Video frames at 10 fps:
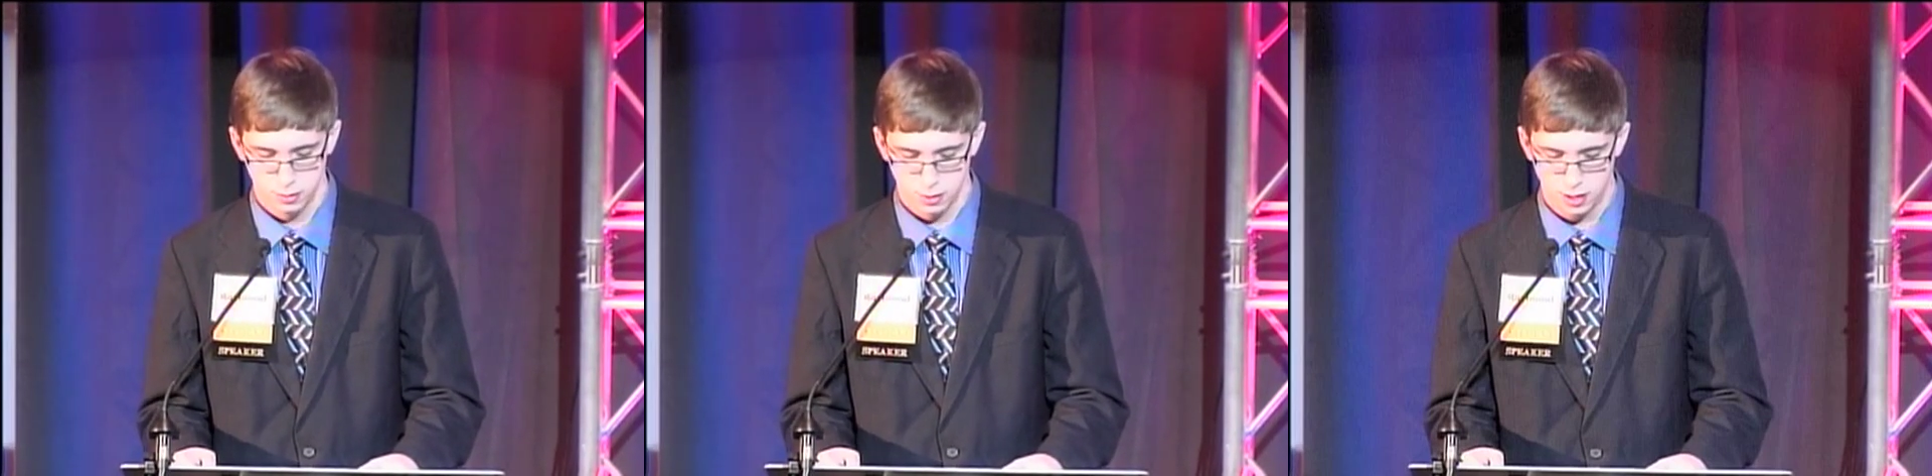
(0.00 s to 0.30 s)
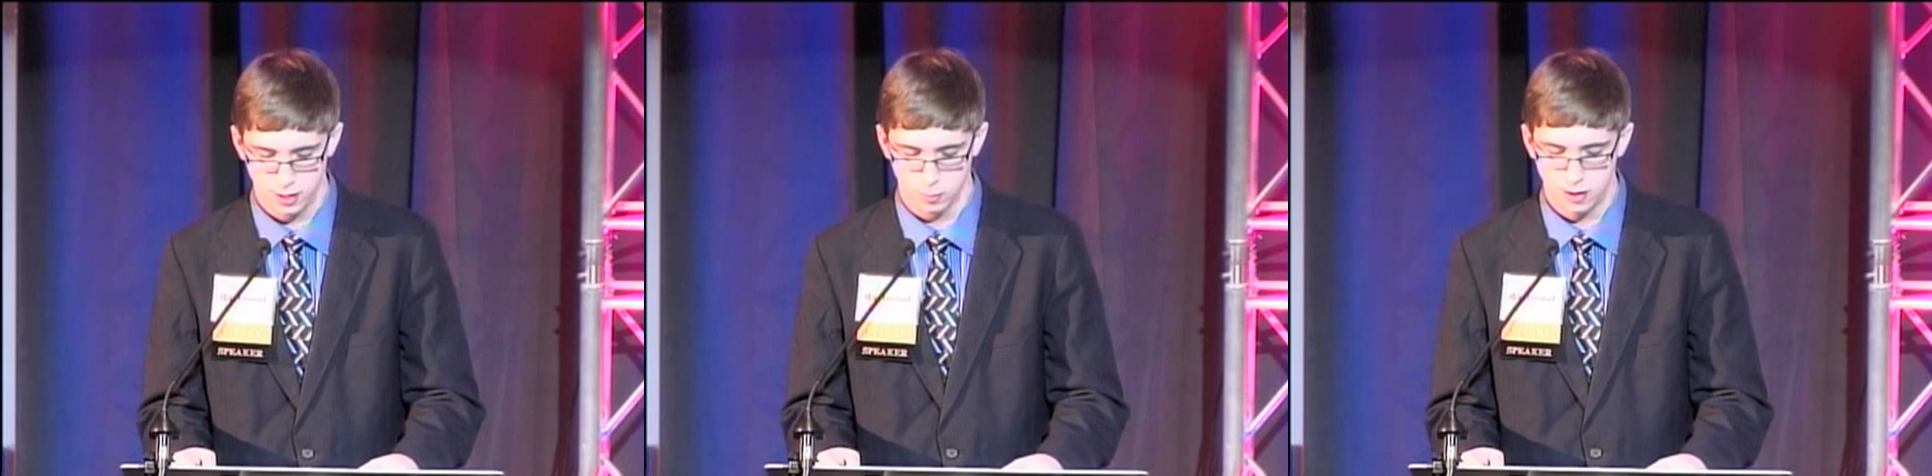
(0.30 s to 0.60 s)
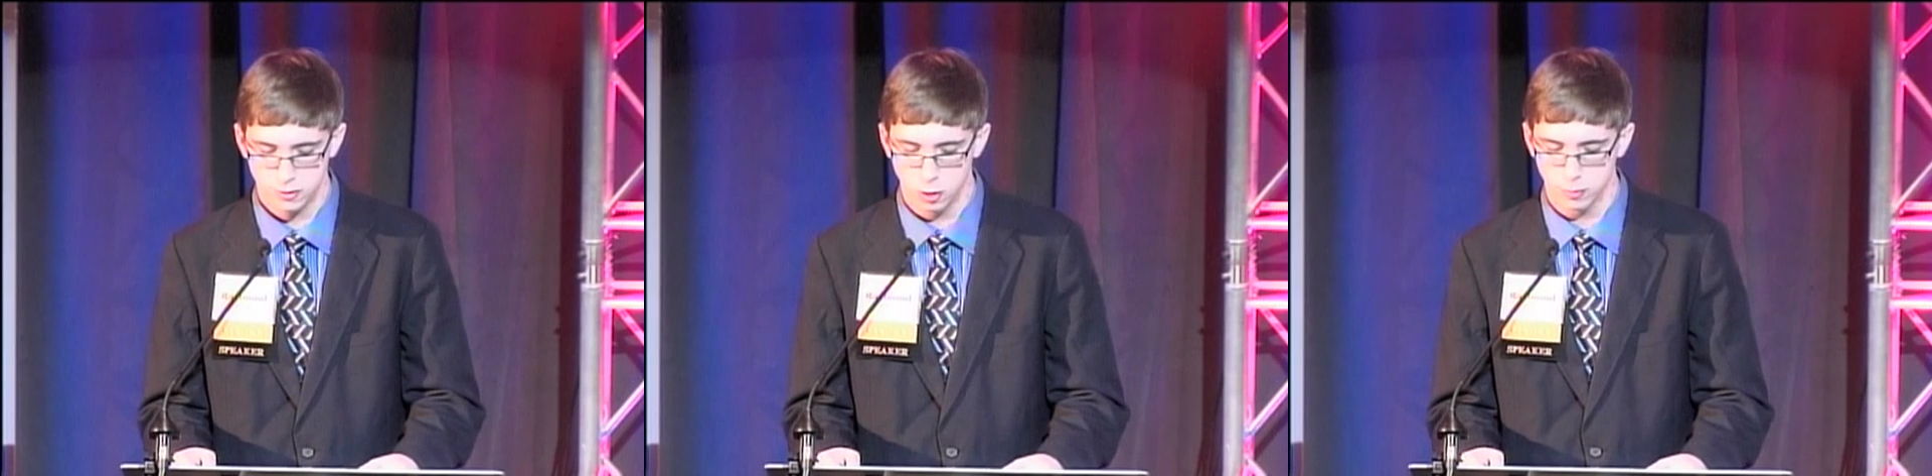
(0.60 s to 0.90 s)
I arrived
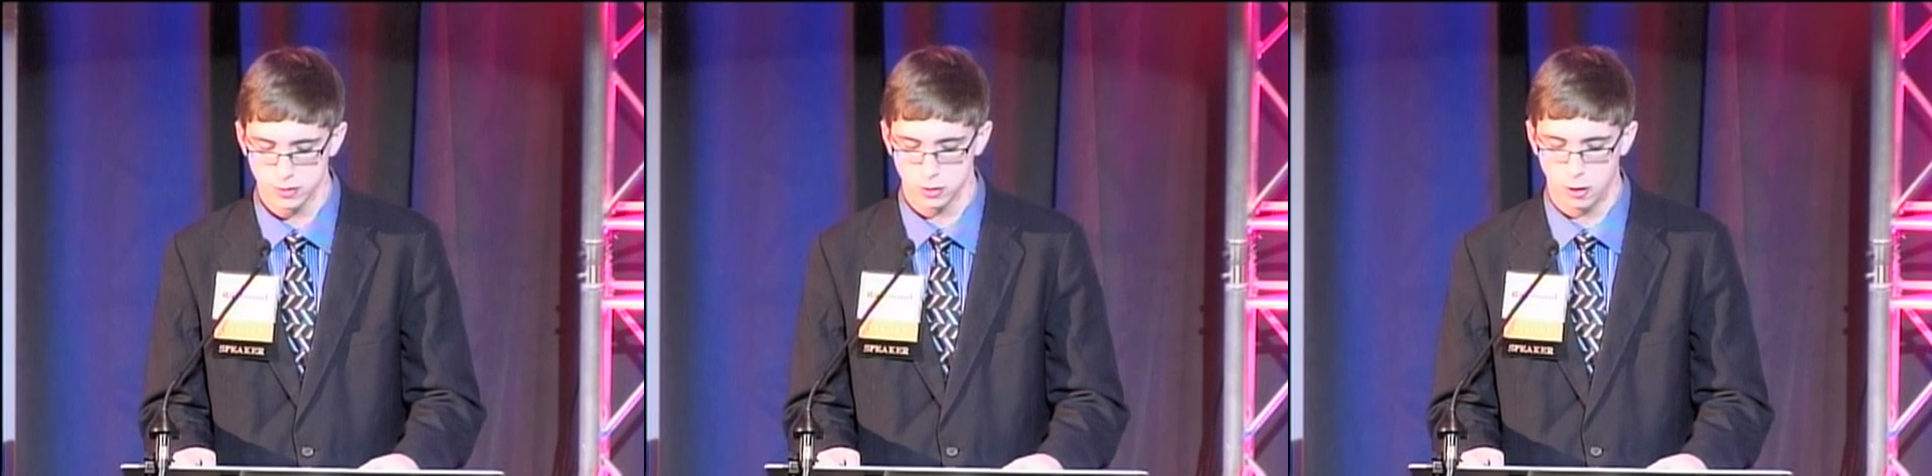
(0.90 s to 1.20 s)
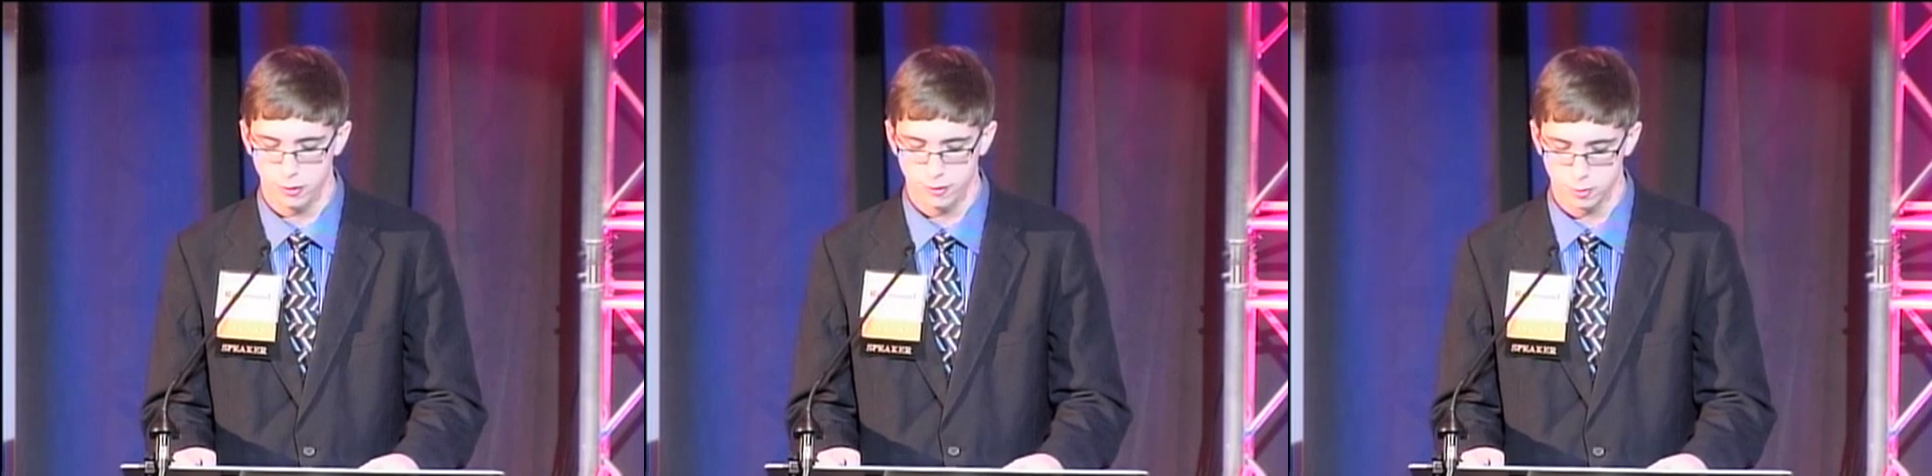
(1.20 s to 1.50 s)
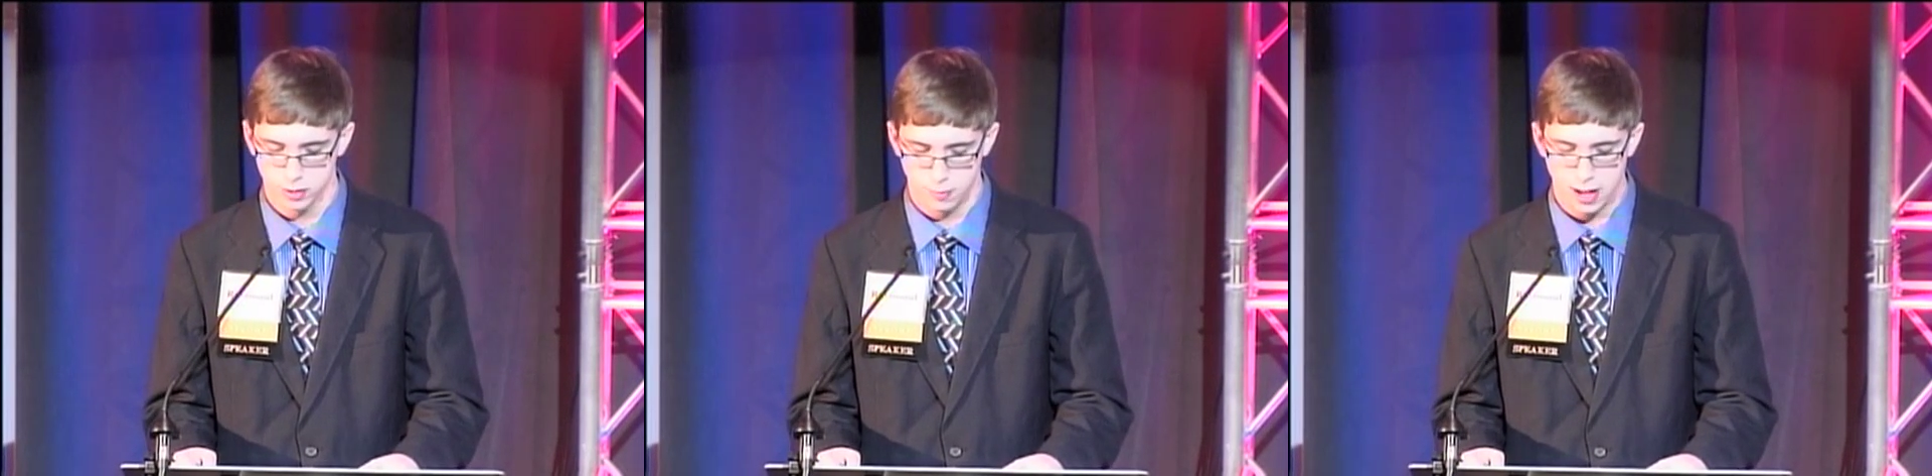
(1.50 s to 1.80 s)
home and saw that there was
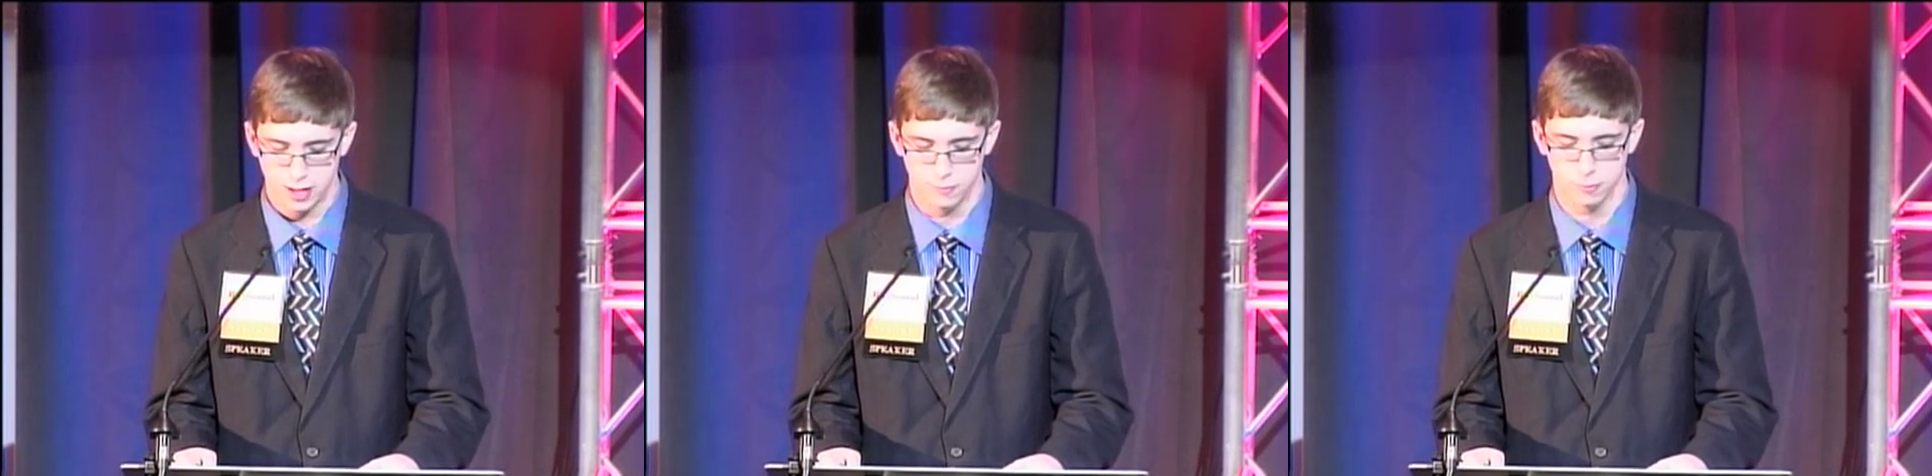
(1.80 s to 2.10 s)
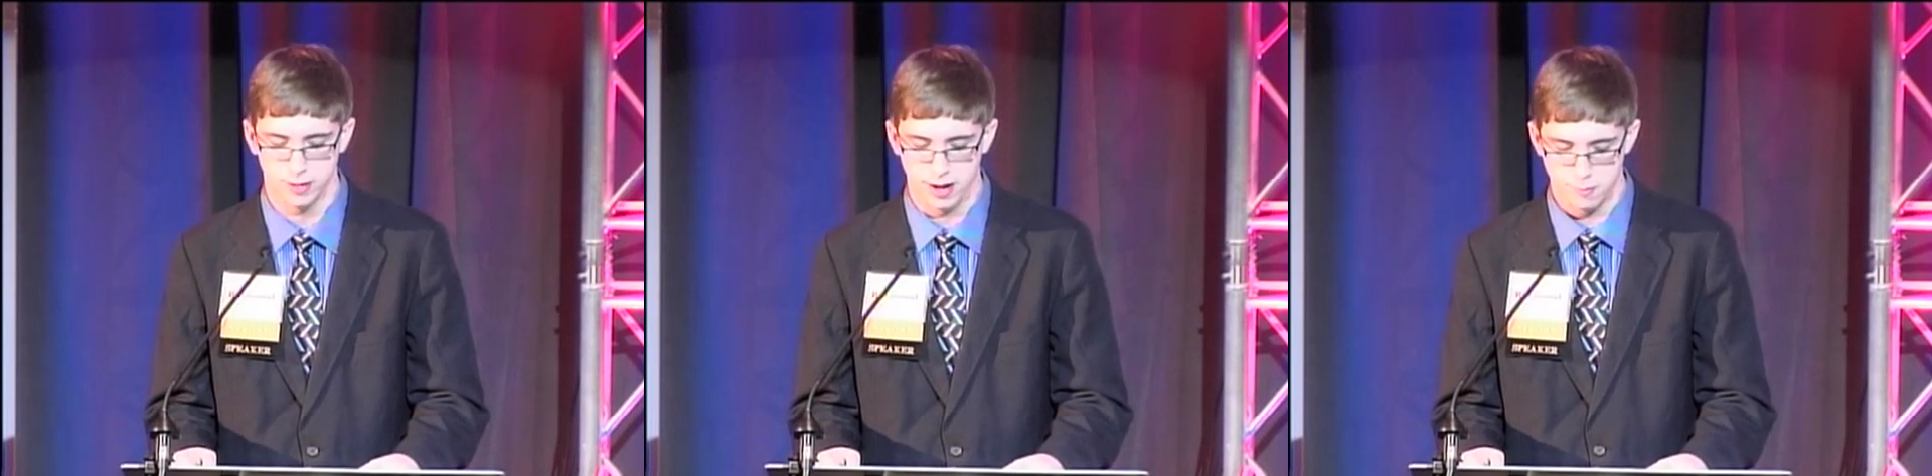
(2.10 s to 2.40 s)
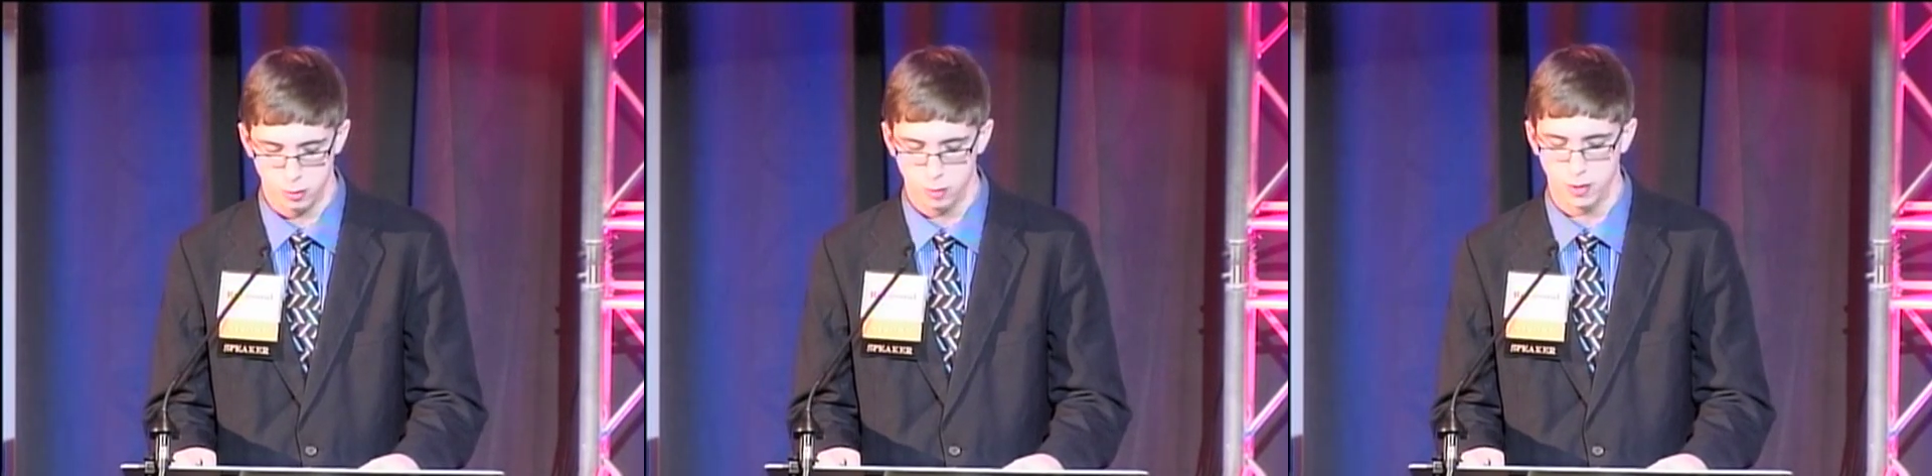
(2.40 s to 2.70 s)
a packet from
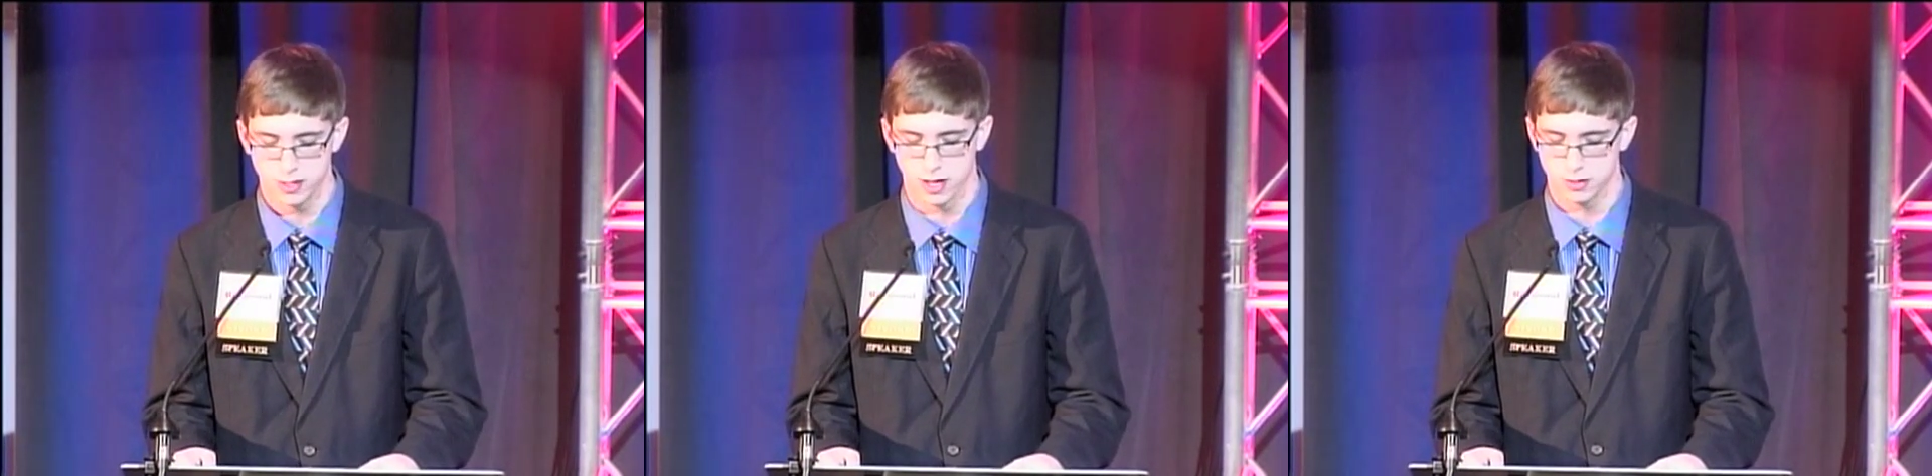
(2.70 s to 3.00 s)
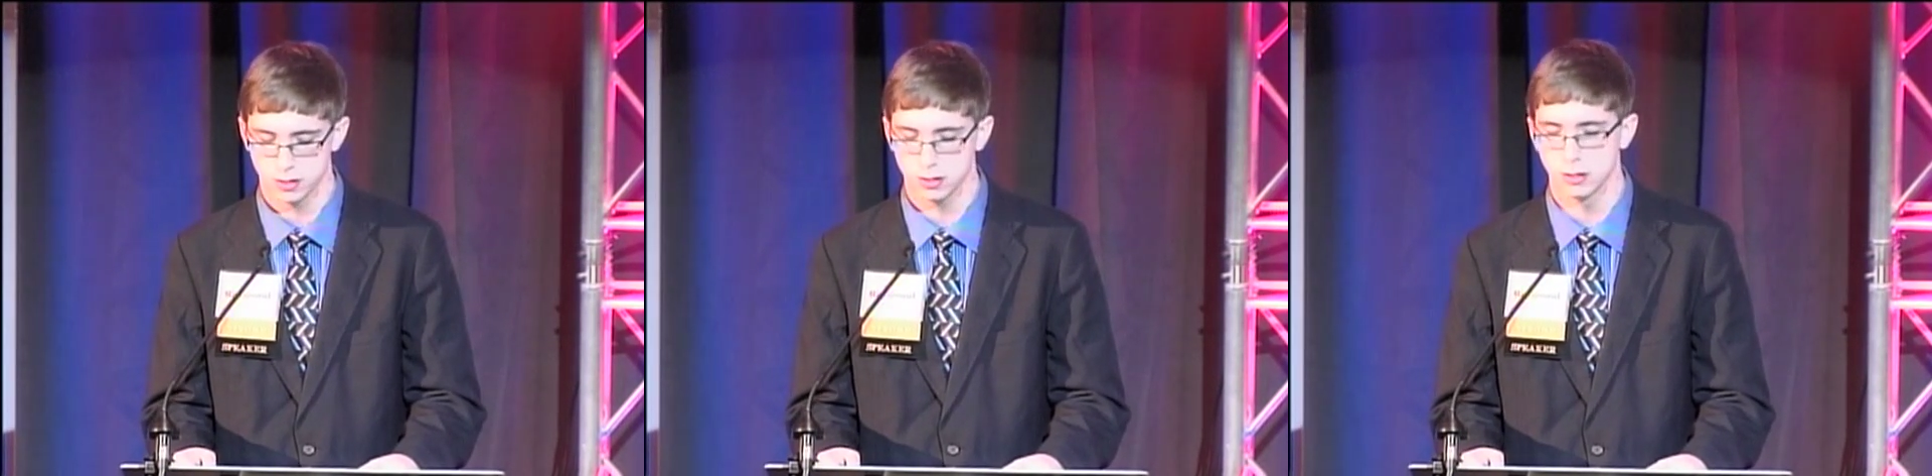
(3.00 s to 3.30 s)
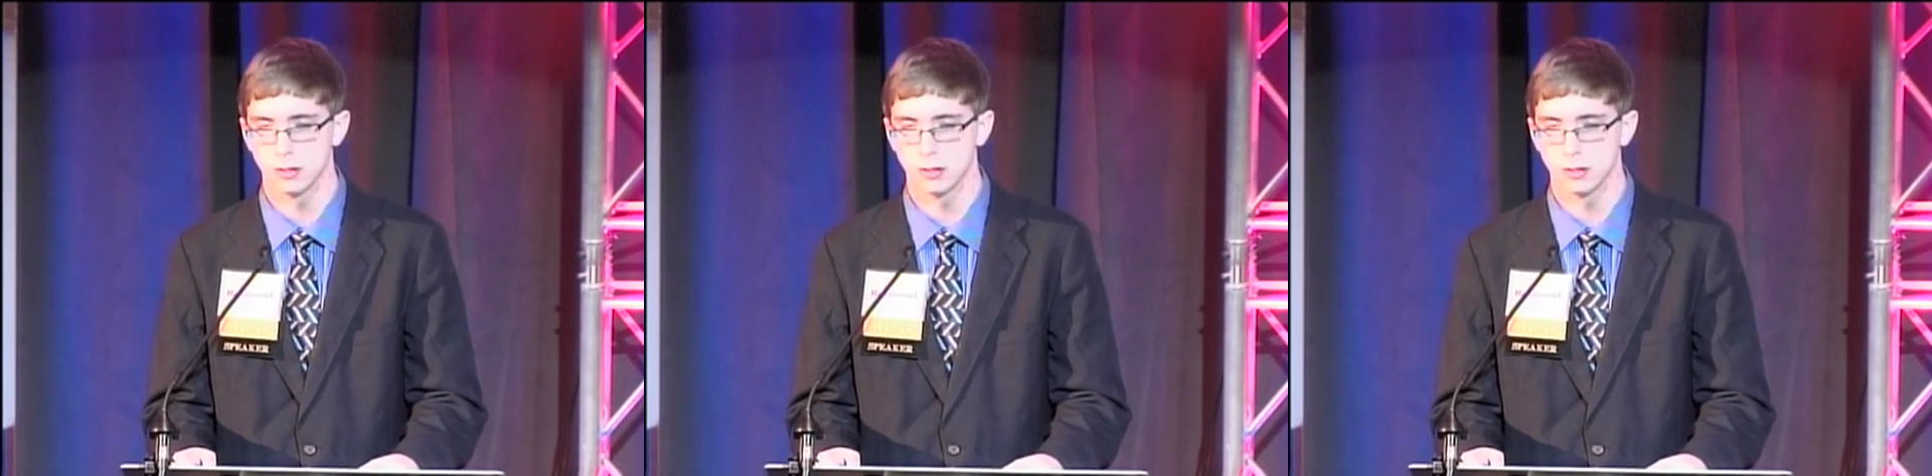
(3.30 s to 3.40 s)
Campbell on my desk.